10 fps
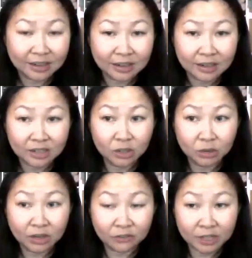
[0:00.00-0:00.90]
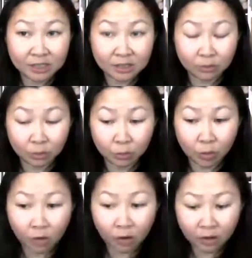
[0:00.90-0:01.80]
You can fix the
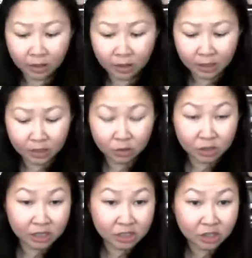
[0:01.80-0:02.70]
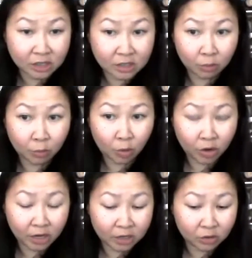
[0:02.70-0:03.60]
reward, you can adjust the
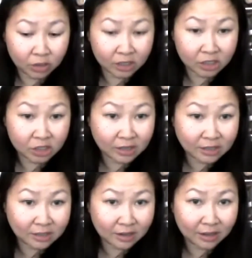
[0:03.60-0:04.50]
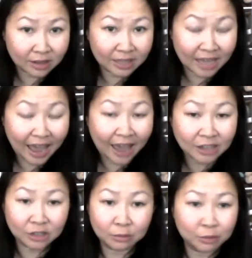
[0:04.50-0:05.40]
reward, and you can adjust the
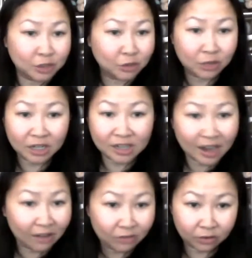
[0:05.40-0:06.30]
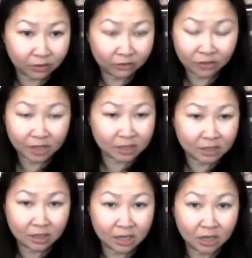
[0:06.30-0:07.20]
action, but you can never fix
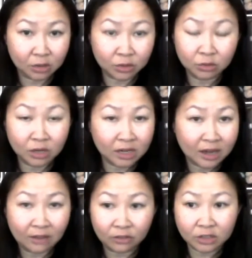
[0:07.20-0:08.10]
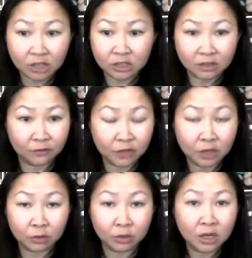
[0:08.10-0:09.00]
the cue. You can never touch the
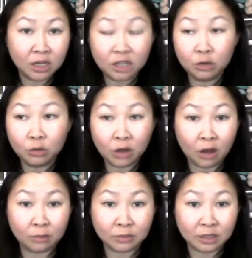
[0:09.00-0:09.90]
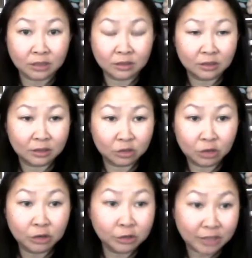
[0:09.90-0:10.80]
cue. Cue comes,
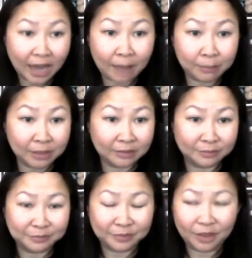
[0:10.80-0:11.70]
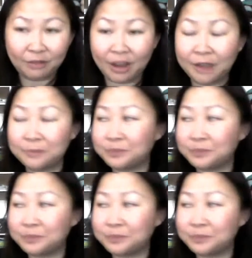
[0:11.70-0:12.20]
triggers happen, right?